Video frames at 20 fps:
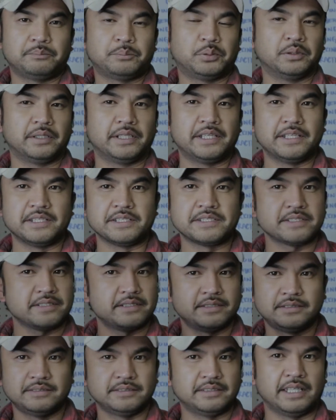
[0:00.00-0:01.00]

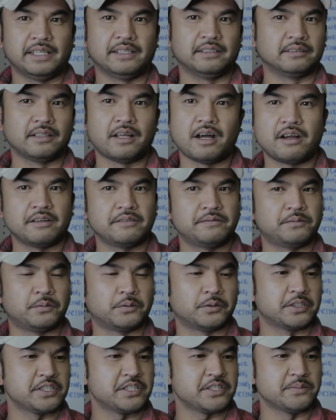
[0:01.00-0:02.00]
police, law
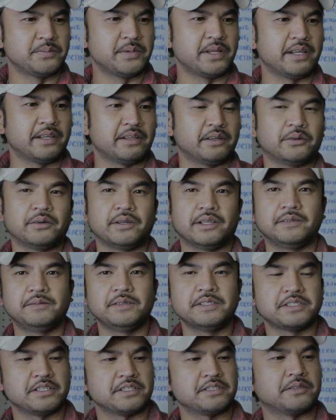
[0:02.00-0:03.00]
enforcement, or
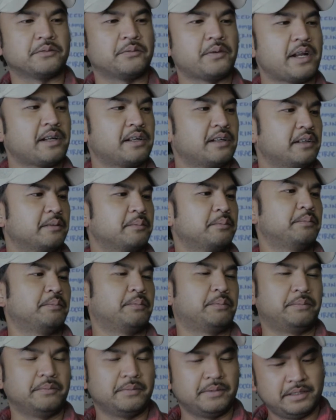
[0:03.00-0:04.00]
even just a regular
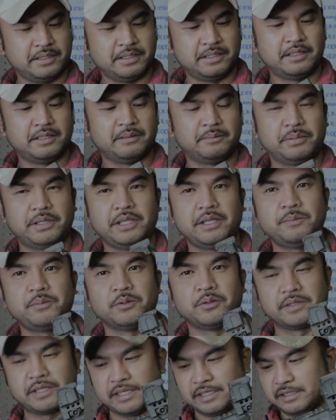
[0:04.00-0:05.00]

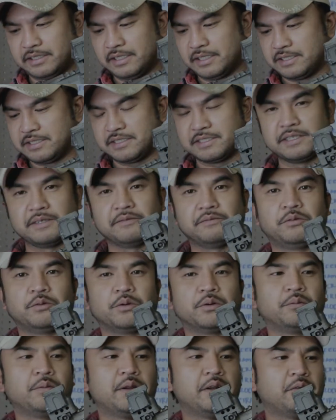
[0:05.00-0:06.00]
people that does it
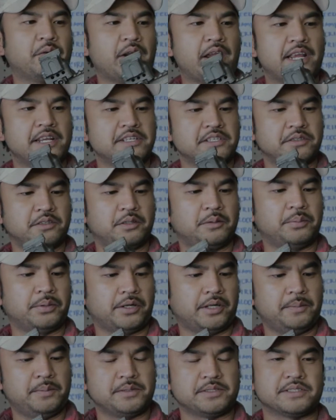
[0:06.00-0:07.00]
for recreational
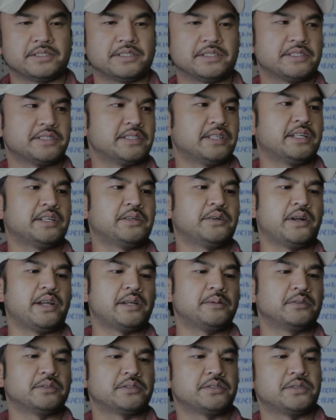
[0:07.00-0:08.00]
purposes. You're
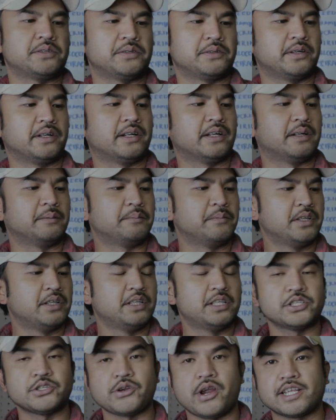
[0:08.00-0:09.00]
able to
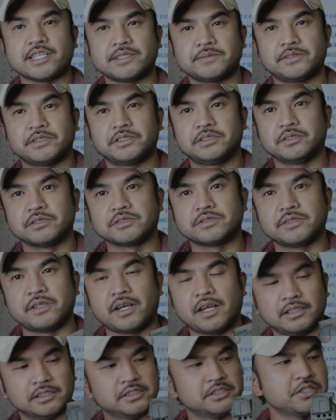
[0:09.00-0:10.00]
transfer those
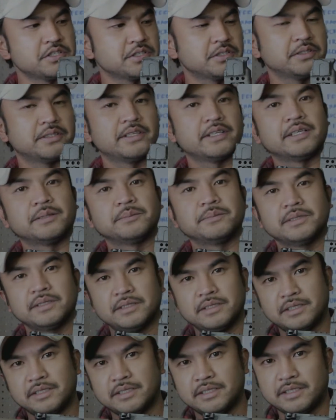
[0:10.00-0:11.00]
knowledge to them,
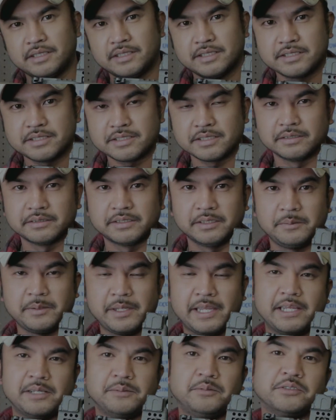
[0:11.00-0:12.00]
so they'll be
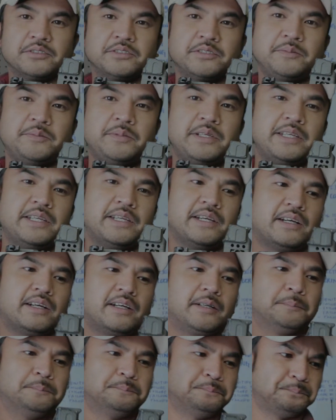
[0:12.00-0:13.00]
able to be
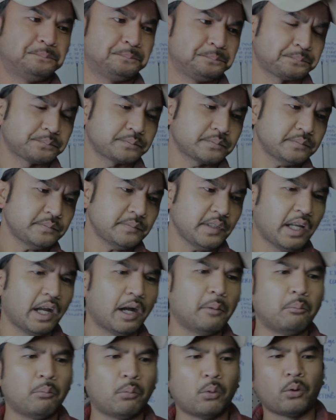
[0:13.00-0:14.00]

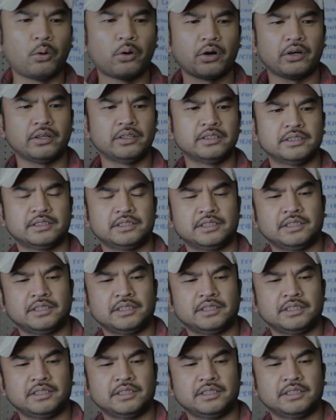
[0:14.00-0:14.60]
a more